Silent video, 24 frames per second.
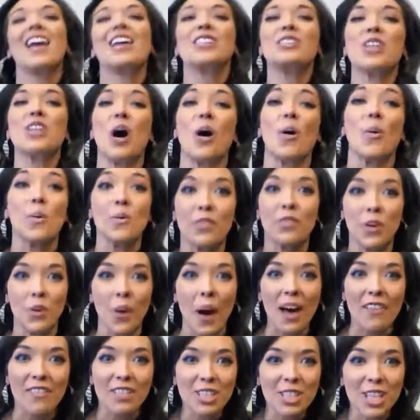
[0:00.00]
So if you
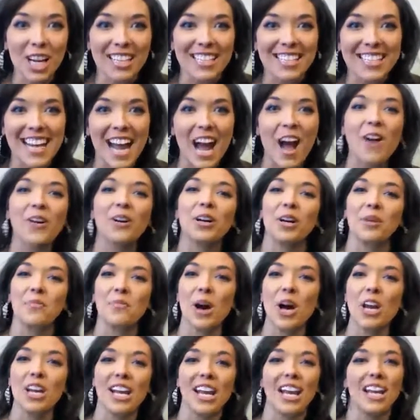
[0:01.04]
haven't checked it out,
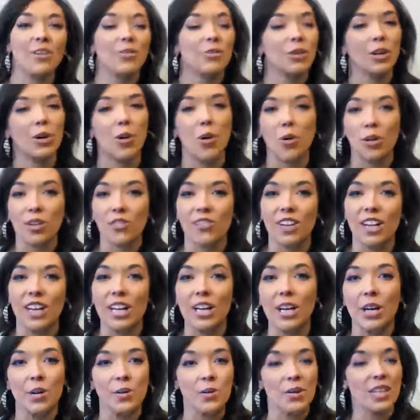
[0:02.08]
come on in, record a
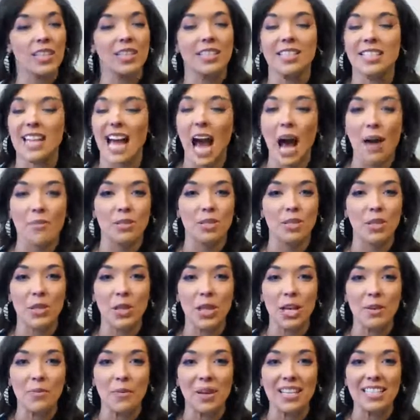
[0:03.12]
video. This is
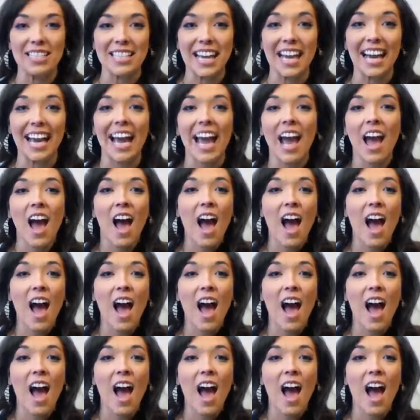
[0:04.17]
absolutely amazing.